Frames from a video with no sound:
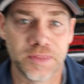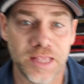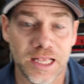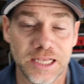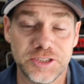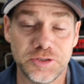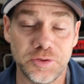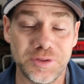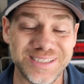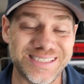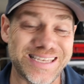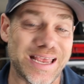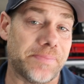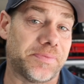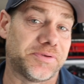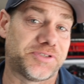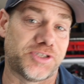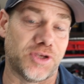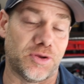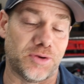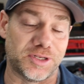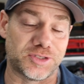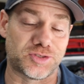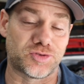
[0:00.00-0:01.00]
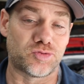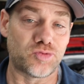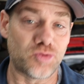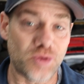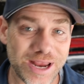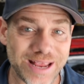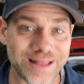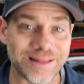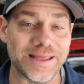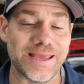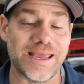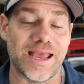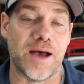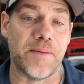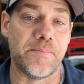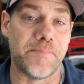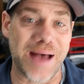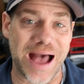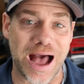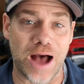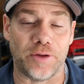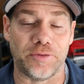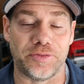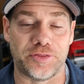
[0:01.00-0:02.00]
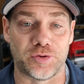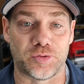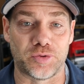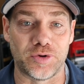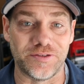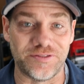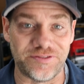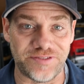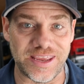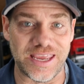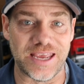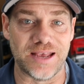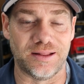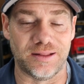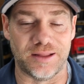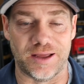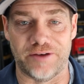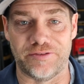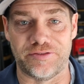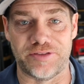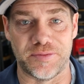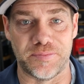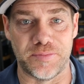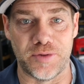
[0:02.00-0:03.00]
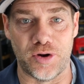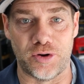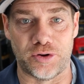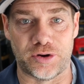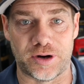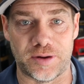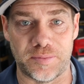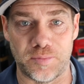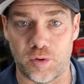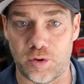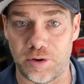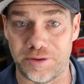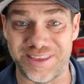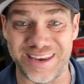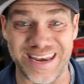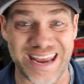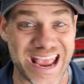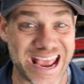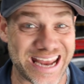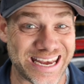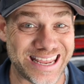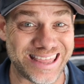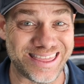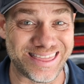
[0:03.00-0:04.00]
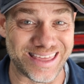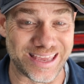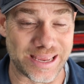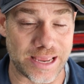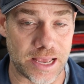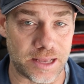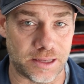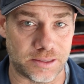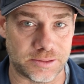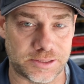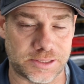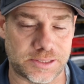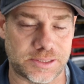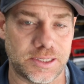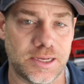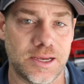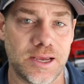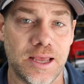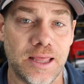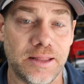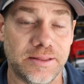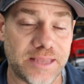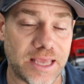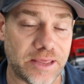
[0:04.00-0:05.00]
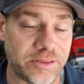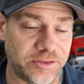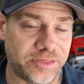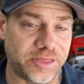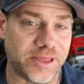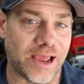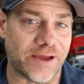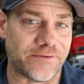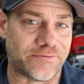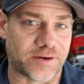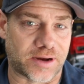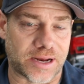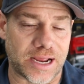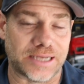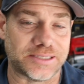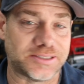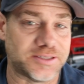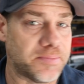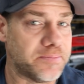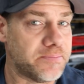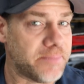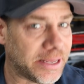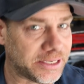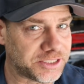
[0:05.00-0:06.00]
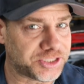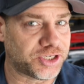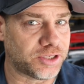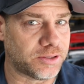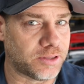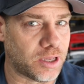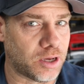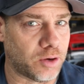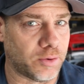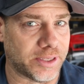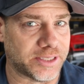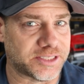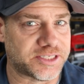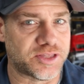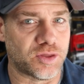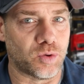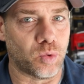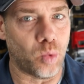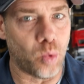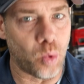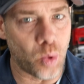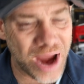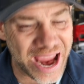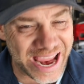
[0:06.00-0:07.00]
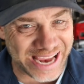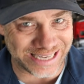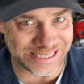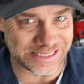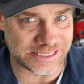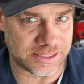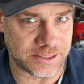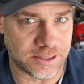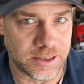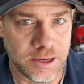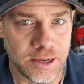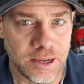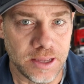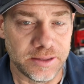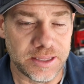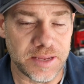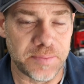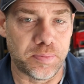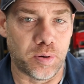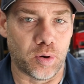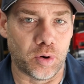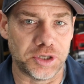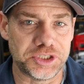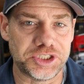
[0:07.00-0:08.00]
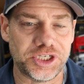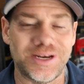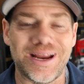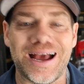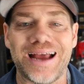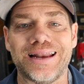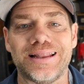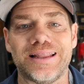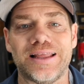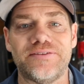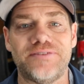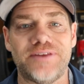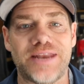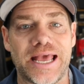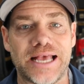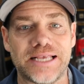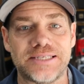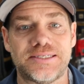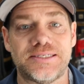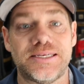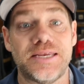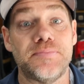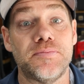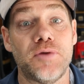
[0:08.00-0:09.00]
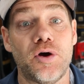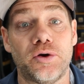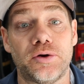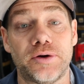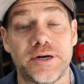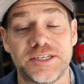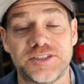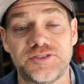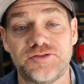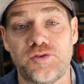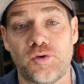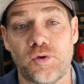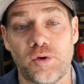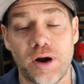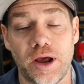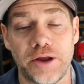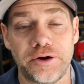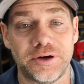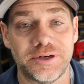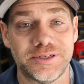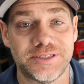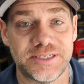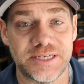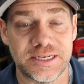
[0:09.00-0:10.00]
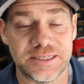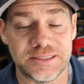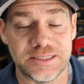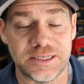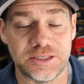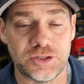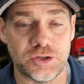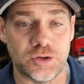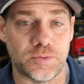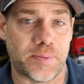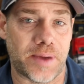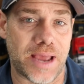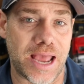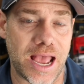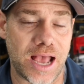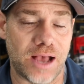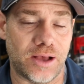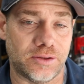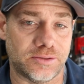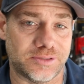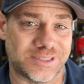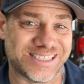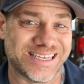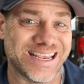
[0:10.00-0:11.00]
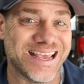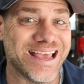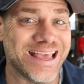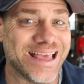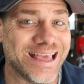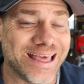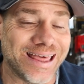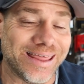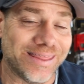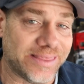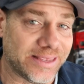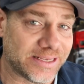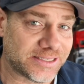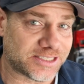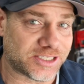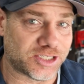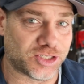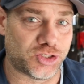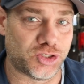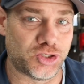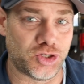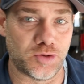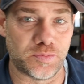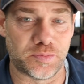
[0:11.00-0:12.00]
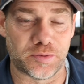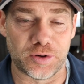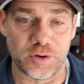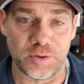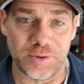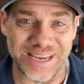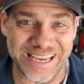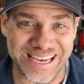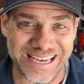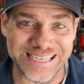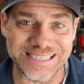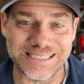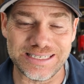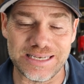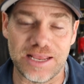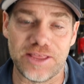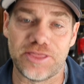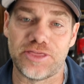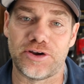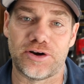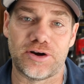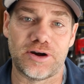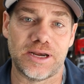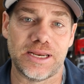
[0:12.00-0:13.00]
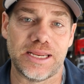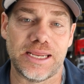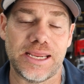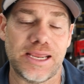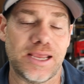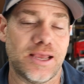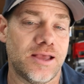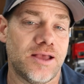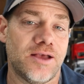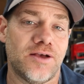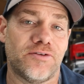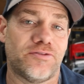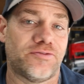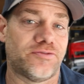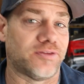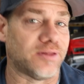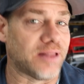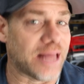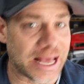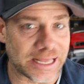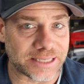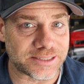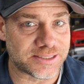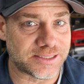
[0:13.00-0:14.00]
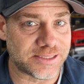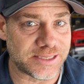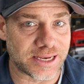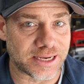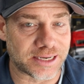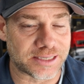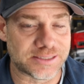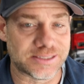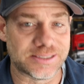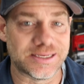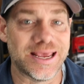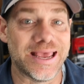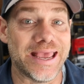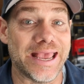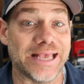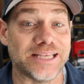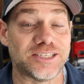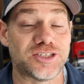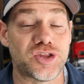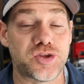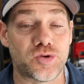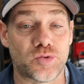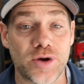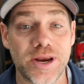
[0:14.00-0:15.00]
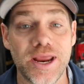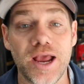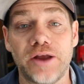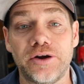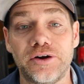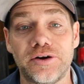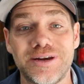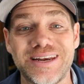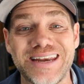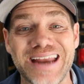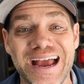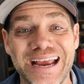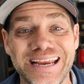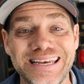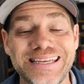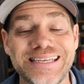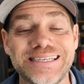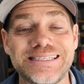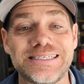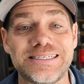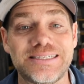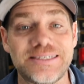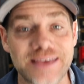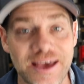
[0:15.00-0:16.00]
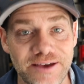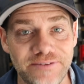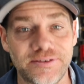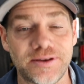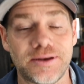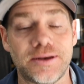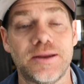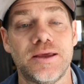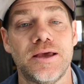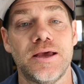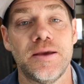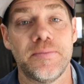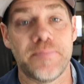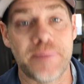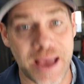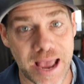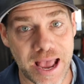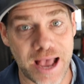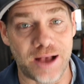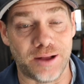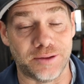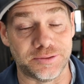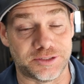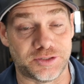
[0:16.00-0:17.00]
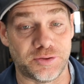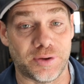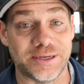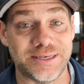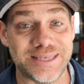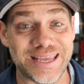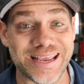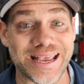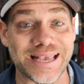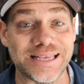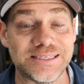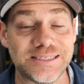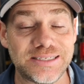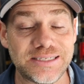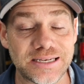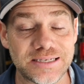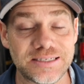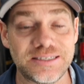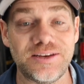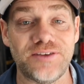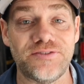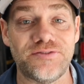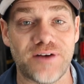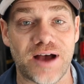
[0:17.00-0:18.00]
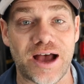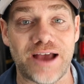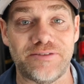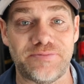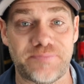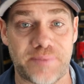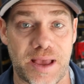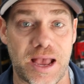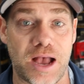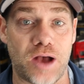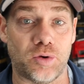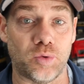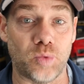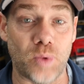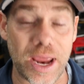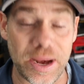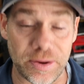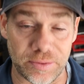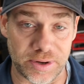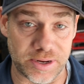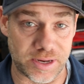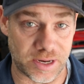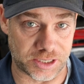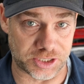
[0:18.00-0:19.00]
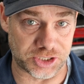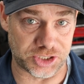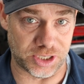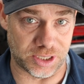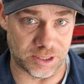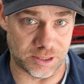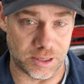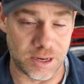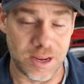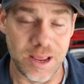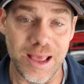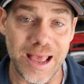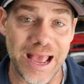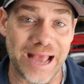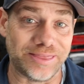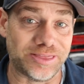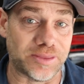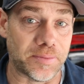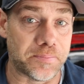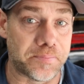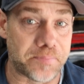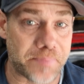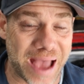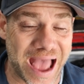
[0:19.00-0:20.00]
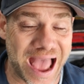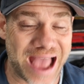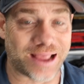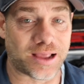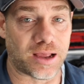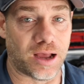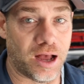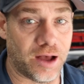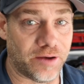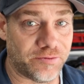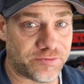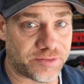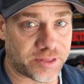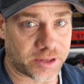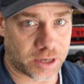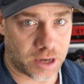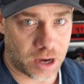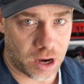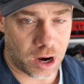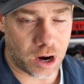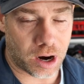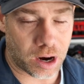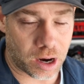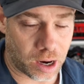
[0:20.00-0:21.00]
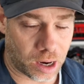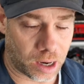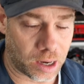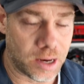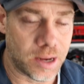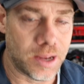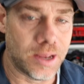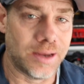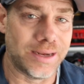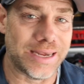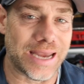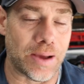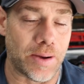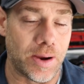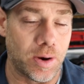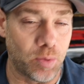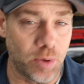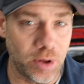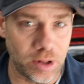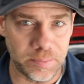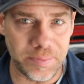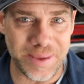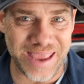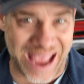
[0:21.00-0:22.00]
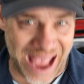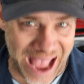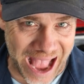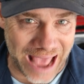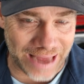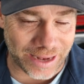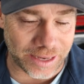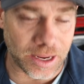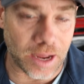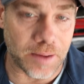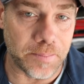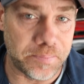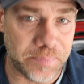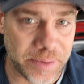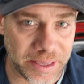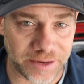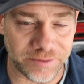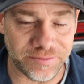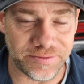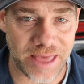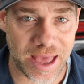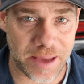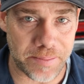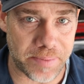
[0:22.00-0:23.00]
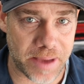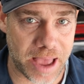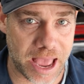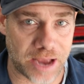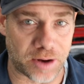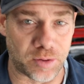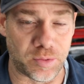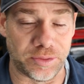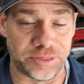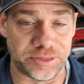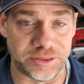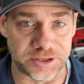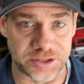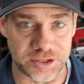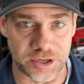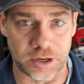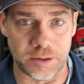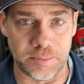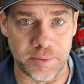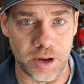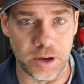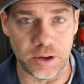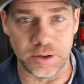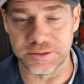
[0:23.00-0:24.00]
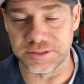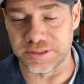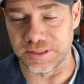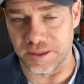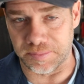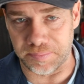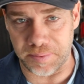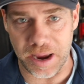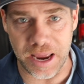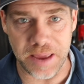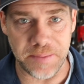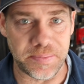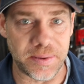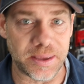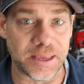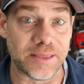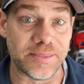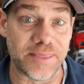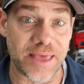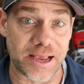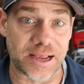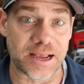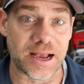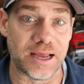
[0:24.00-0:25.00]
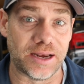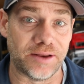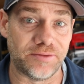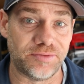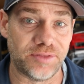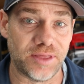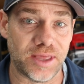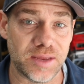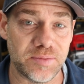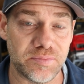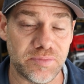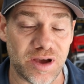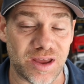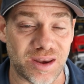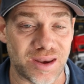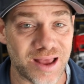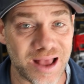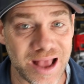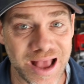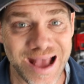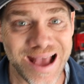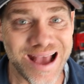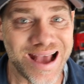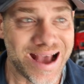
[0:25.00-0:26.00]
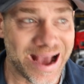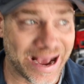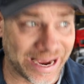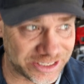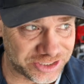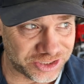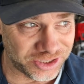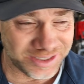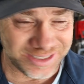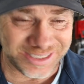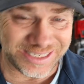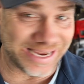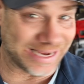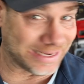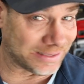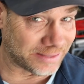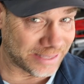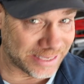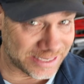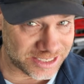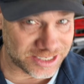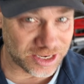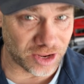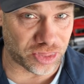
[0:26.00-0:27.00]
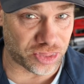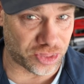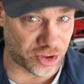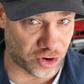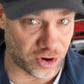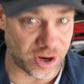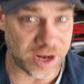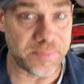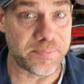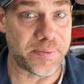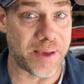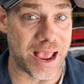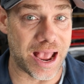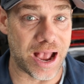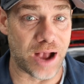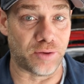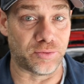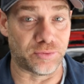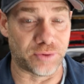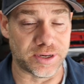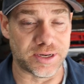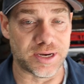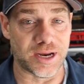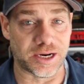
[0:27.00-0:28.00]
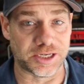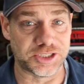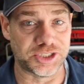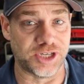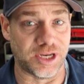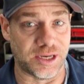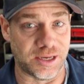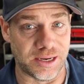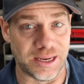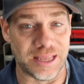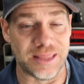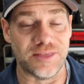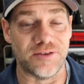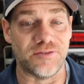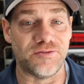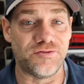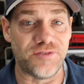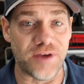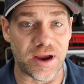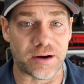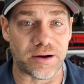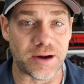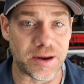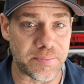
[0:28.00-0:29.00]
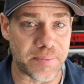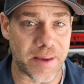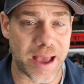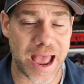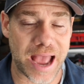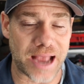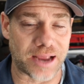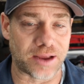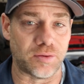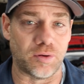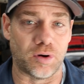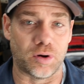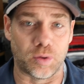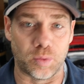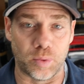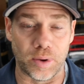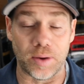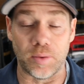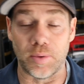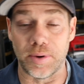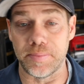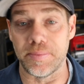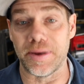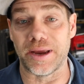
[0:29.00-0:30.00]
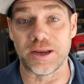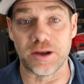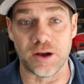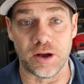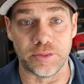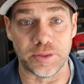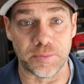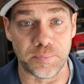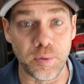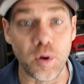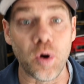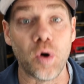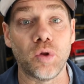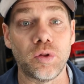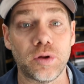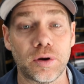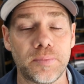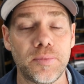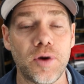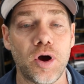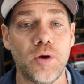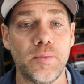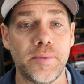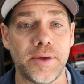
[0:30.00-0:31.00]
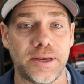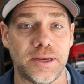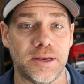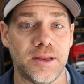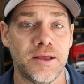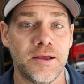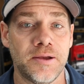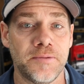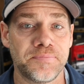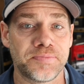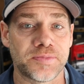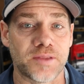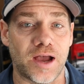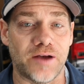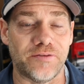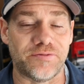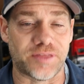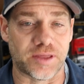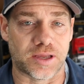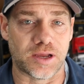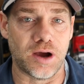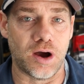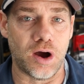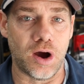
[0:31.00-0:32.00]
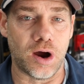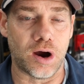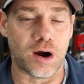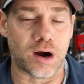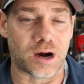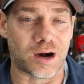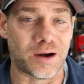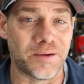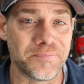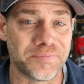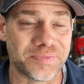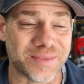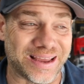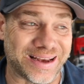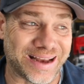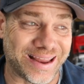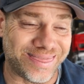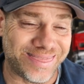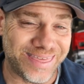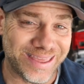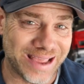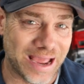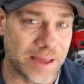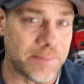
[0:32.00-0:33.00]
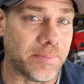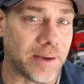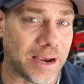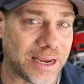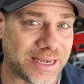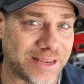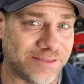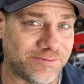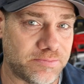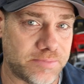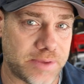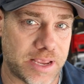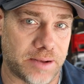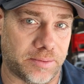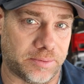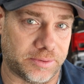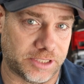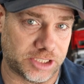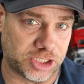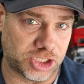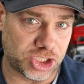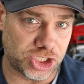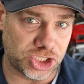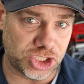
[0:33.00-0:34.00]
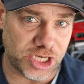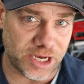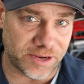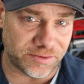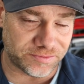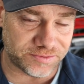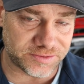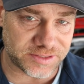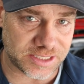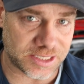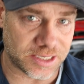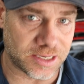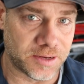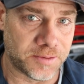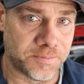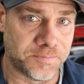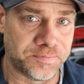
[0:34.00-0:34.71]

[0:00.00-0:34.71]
So this episode is really about the reveal of the motor more than anything else. The other thing I forgot to mention though is the weight. The Porsche 911 SC motor is 462 pounds. This Subaru EZ30 flat six is 397 pounds. So I take a 65 pound weight reduction at the back of the car. Now I will be adding a bit of that back with the turbos and the piping and that kind of thing, but I should see at least a 30 pound reduction in the very back or what we might call the polar moment of the car. And I think I might even be able to shift